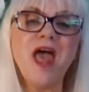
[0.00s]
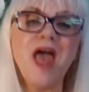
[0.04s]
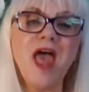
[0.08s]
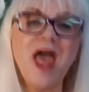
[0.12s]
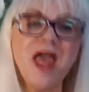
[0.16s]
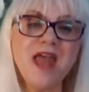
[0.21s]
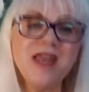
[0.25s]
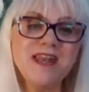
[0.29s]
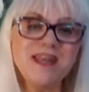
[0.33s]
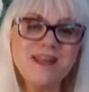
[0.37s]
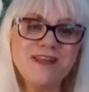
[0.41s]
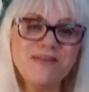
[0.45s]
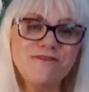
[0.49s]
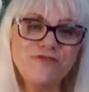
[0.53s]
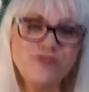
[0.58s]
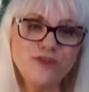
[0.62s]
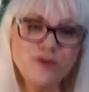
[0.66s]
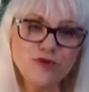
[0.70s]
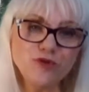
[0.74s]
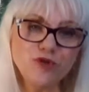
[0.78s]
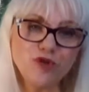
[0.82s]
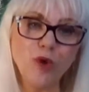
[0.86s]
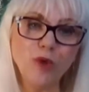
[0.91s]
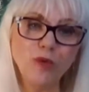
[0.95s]
And if you
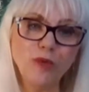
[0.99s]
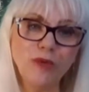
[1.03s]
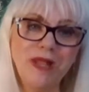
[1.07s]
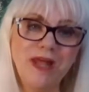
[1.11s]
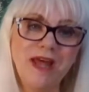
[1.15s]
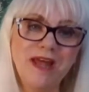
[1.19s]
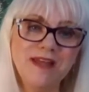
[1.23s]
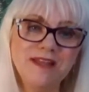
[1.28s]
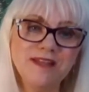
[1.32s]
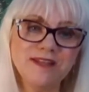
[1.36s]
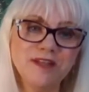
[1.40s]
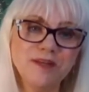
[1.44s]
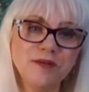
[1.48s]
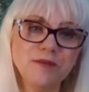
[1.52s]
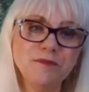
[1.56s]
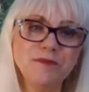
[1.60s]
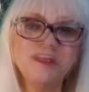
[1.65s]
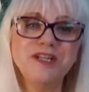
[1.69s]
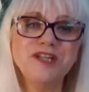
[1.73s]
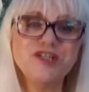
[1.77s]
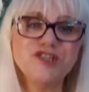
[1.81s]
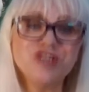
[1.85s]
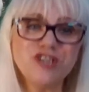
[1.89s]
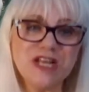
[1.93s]
don't like them,
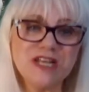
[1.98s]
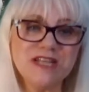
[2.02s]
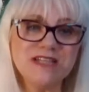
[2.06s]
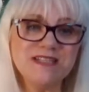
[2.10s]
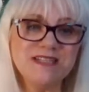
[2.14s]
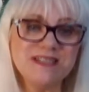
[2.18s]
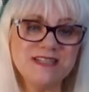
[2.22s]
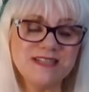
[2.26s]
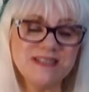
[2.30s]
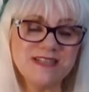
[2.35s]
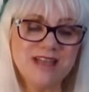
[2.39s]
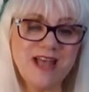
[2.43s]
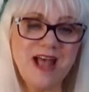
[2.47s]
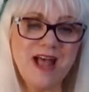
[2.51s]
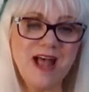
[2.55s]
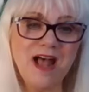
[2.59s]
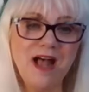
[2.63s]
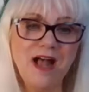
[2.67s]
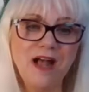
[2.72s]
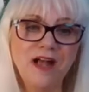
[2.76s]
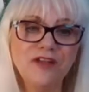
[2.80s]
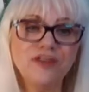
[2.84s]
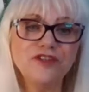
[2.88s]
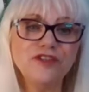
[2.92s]
chances
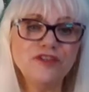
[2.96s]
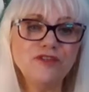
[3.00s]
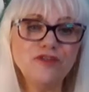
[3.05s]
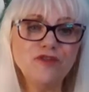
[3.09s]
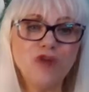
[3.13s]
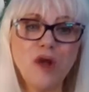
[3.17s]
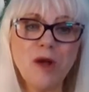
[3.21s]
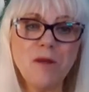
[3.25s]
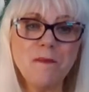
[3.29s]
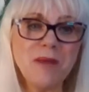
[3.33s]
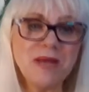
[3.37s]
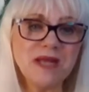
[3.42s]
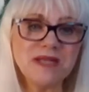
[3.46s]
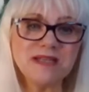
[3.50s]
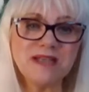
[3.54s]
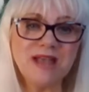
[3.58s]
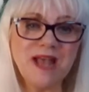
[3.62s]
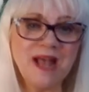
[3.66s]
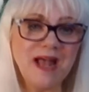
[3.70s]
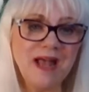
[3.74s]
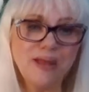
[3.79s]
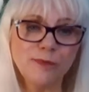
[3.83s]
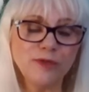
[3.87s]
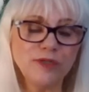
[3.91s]
are that you've got bad
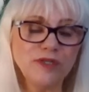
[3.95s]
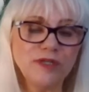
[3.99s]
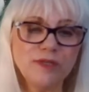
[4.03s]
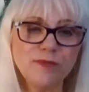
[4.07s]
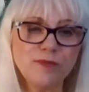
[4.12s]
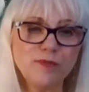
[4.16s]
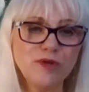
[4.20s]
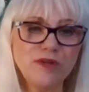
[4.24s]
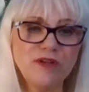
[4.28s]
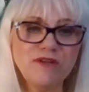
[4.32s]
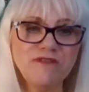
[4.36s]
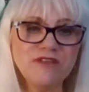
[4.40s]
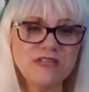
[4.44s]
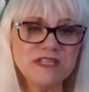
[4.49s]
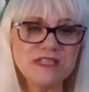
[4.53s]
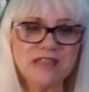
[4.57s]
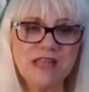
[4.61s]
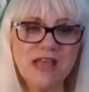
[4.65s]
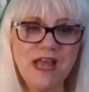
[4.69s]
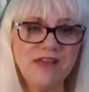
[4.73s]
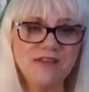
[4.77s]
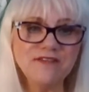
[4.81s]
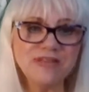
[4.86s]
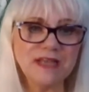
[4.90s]
karma in a previous
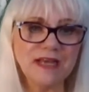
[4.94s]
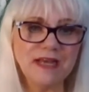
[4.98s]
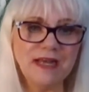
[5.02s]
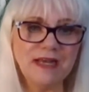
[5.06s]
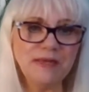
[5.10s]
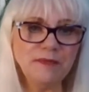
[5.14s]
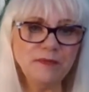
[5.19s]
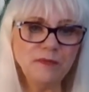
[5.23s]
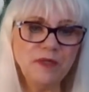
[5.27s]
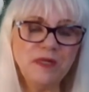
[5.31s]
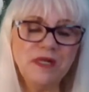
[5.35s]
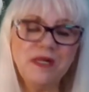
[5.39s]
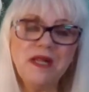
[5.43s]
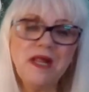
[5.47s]
lifetime,